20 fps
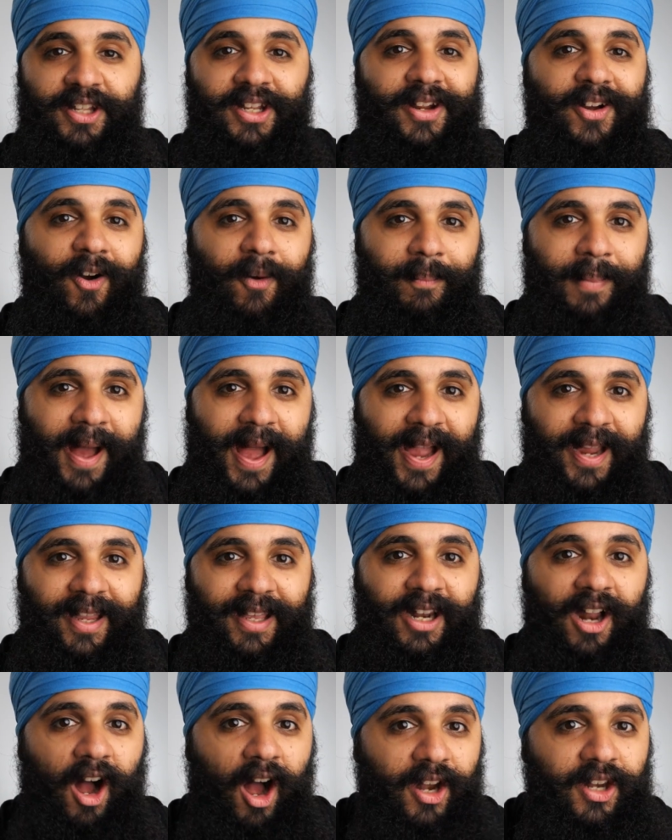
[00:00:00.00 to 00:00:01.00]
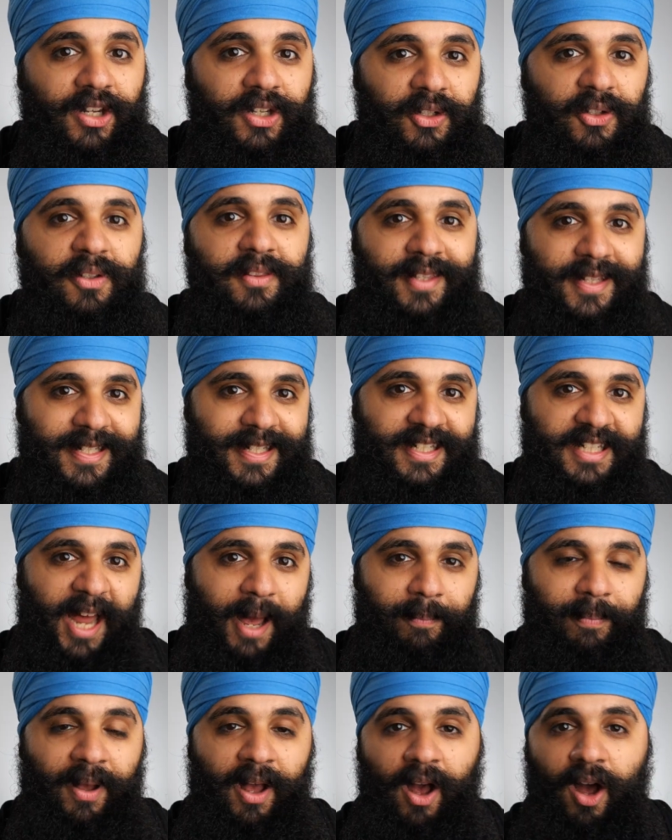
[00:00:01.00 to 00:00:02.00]
to go back and undo this
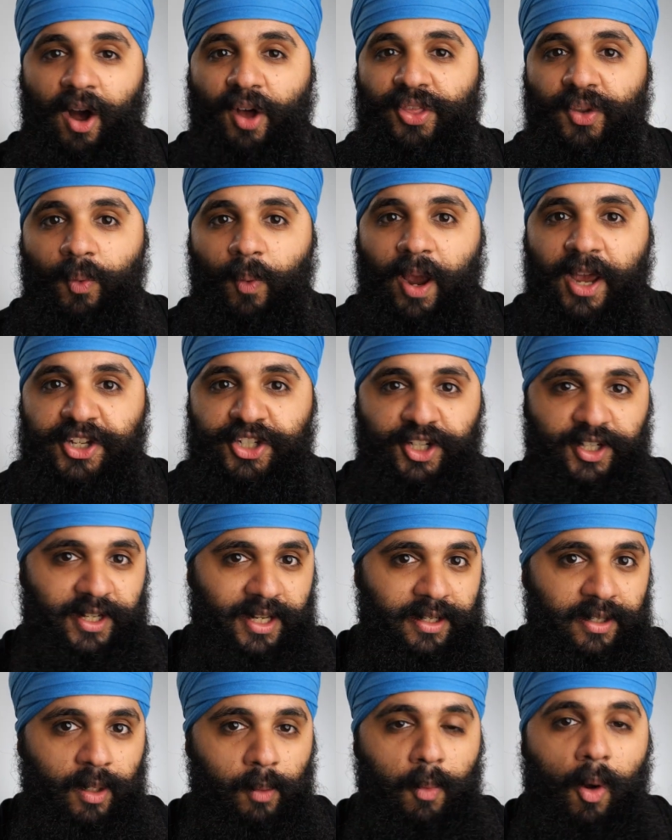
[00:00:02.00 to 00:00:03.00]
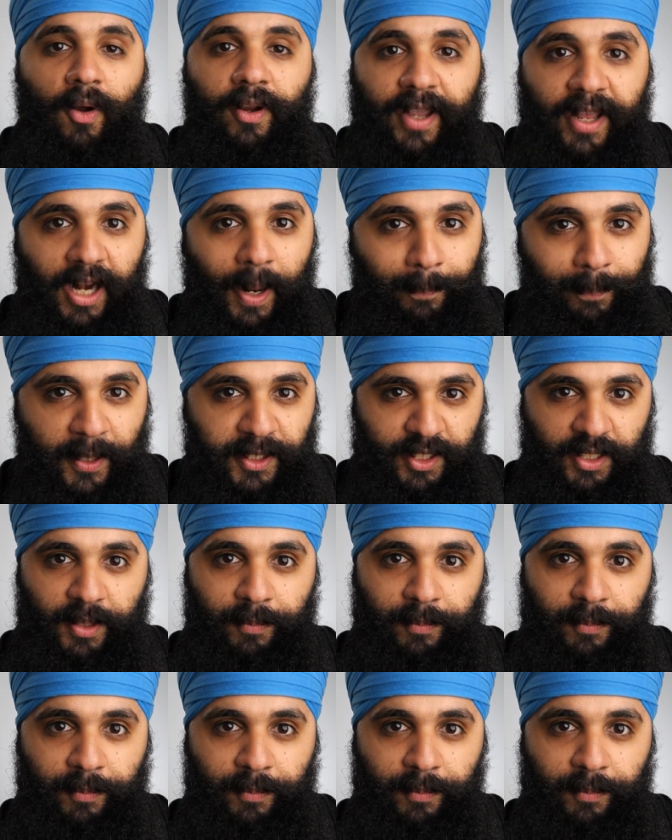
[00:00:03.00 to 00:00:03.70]
step. Otherwise, your Kindle won't get updates